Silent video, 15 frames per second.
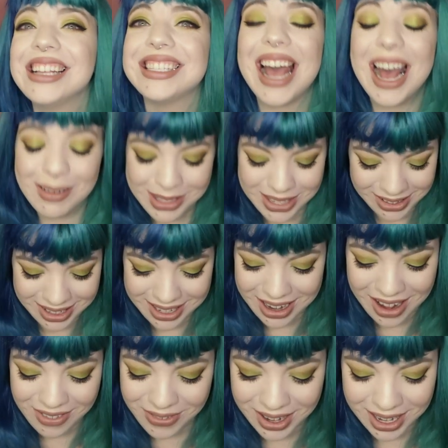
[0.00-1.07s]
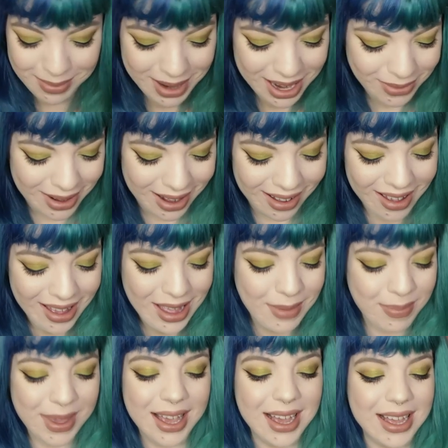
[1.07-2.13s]
it's absolutely not fucking made well
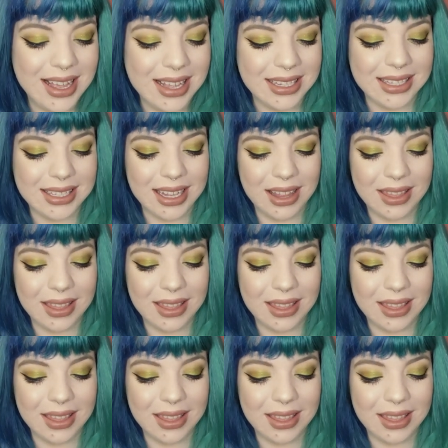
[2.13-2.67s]
because